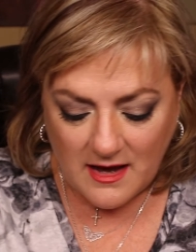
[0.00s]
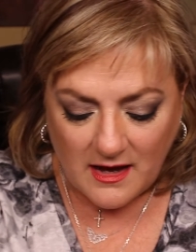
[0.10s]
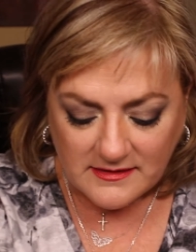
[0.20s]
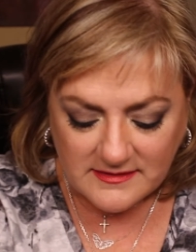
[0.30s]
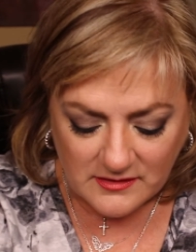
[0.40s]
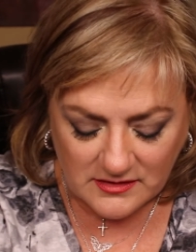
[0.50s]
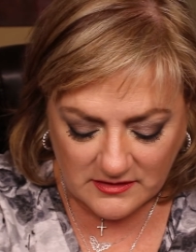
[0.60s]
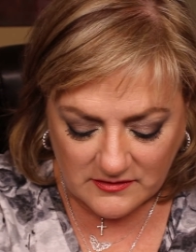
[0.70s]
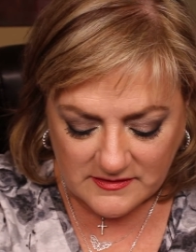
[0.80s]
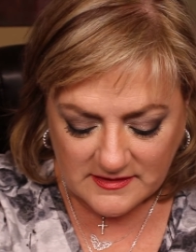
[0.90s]
I also
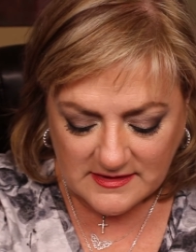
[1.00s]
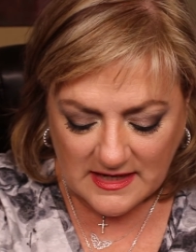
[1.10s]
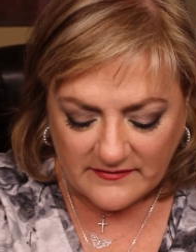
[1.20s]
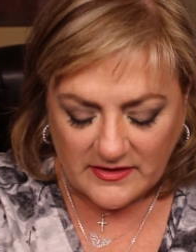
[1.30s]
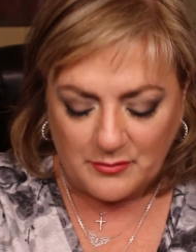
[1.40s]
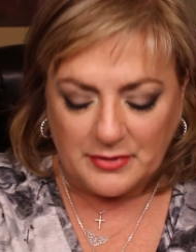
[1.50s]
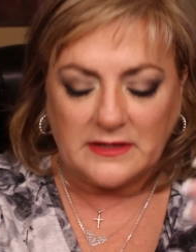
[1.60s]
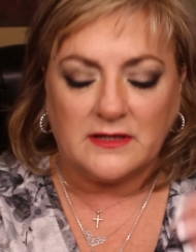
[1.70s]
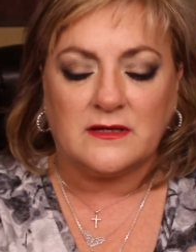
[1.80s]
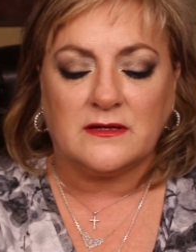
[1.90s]
used, it's kind of a
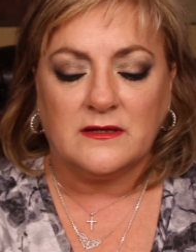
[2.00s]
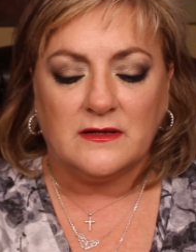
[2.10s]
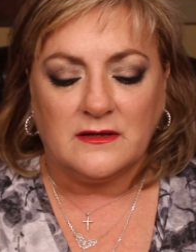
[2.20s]
pink